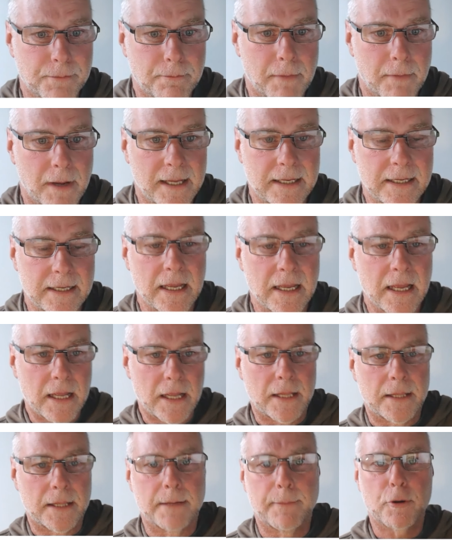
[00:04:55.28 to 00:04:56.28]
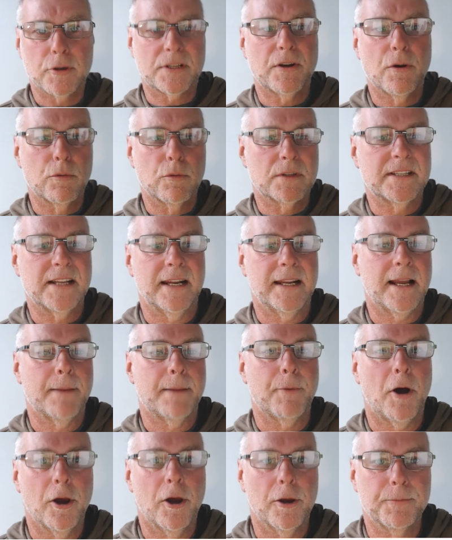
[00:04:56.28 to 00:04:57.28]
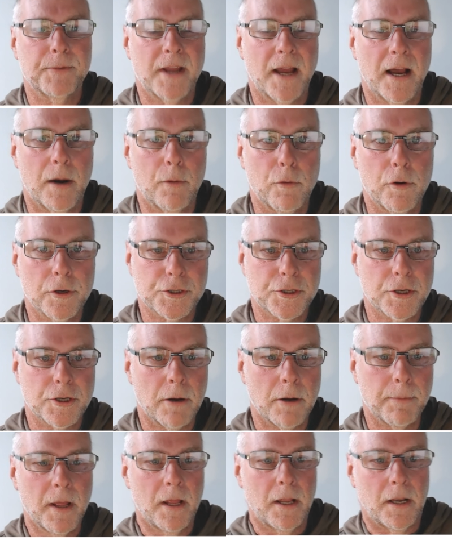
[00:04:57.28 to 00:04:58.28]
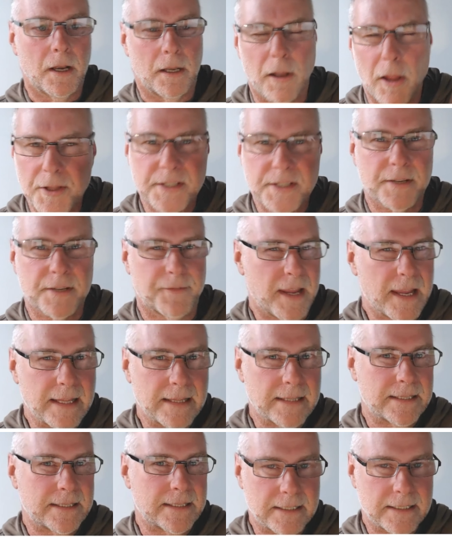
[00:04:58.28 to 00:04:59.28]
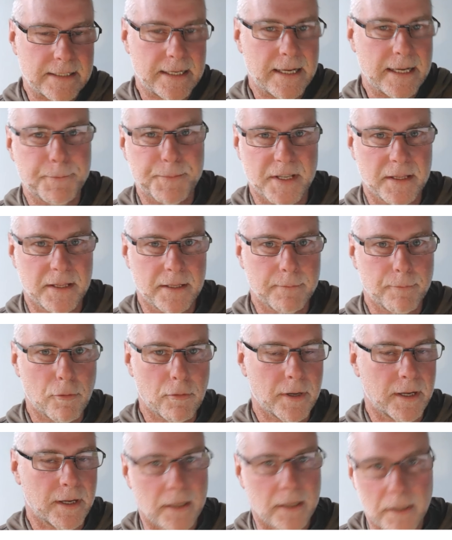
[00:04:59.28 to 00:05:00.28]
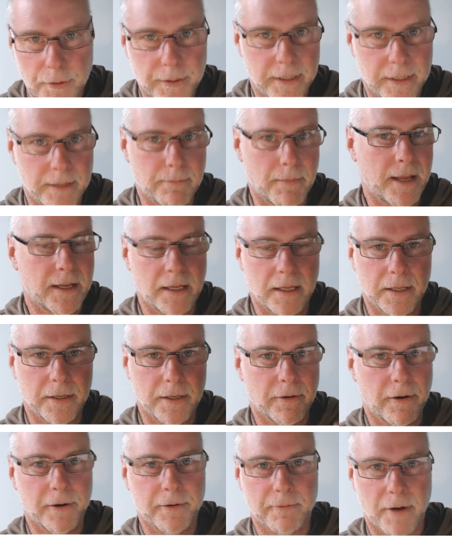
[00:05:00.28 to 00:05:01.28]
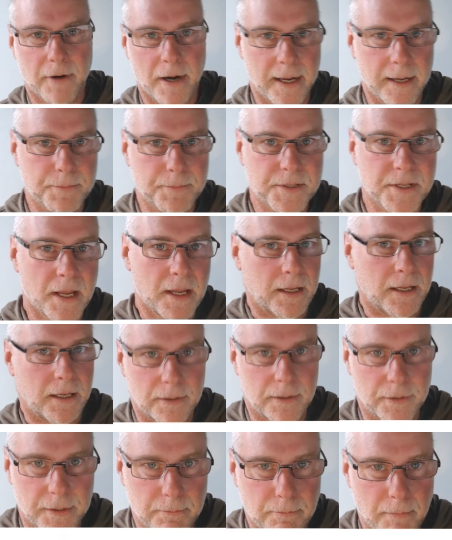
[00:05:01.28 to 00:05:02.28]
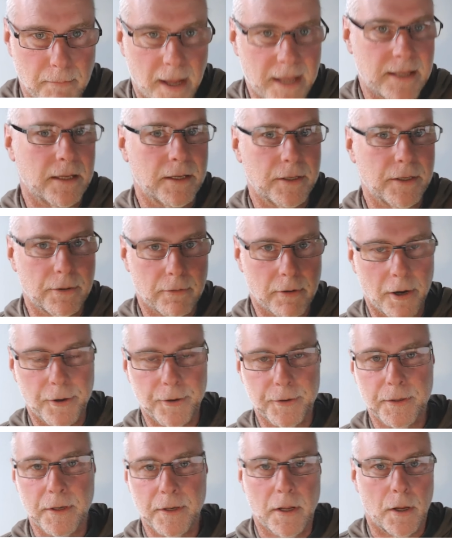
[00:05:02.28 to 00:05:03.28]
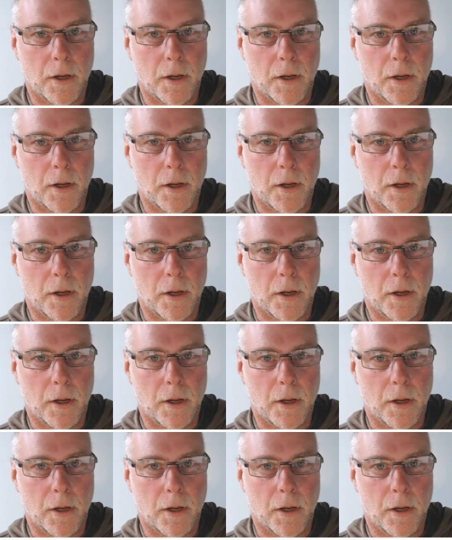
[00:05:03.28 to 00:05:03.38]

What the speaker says: make. The book's called Setting Up a Home Car Workshop. Lots of hints and tips in the book, including making your own ramps, including making your own